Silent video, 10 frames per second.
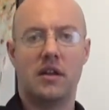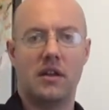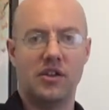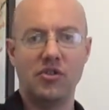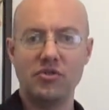
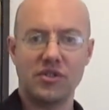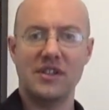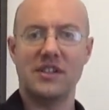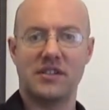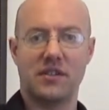usually
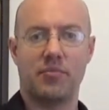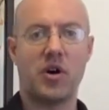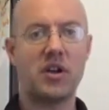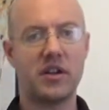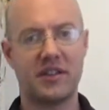into the
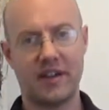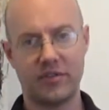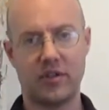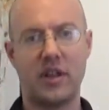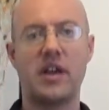buttock down
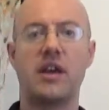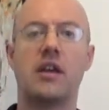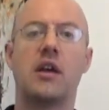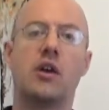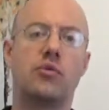the leg,
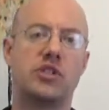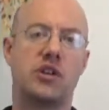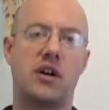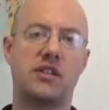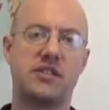which
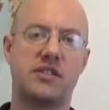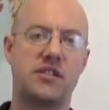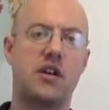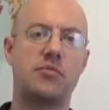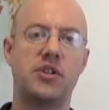causes
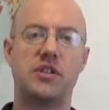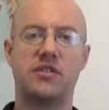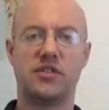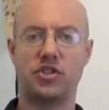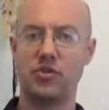
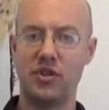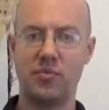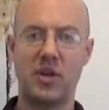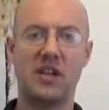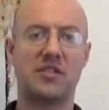numbness, a shooting
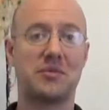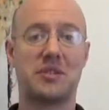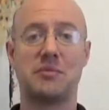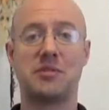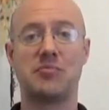pain,
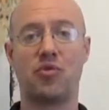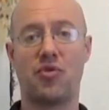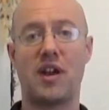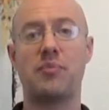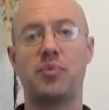sometimes some
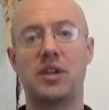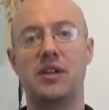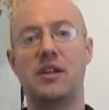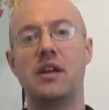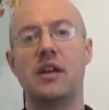
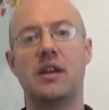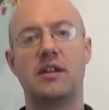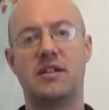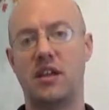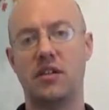cramping,
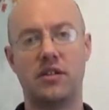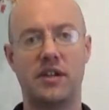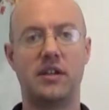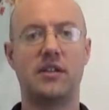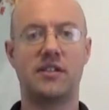
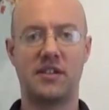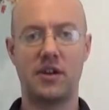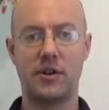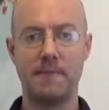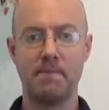tingling,
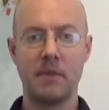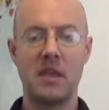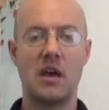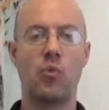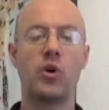etc.
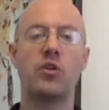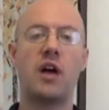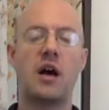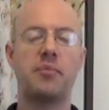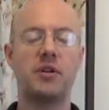And what will
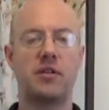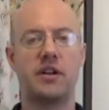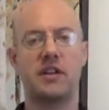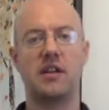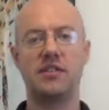happen in a lot
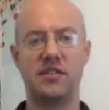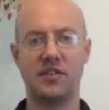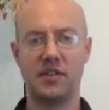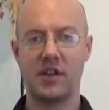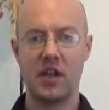of cases
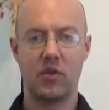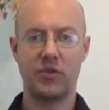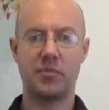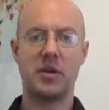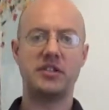is when
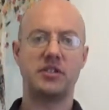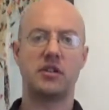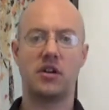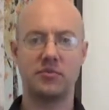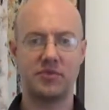the patient
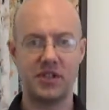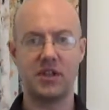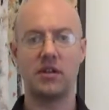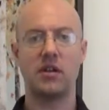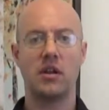comes
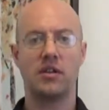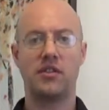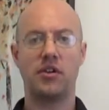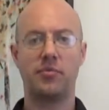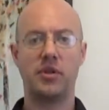in,
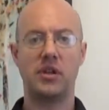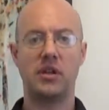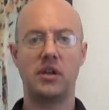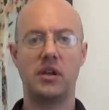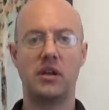they'll be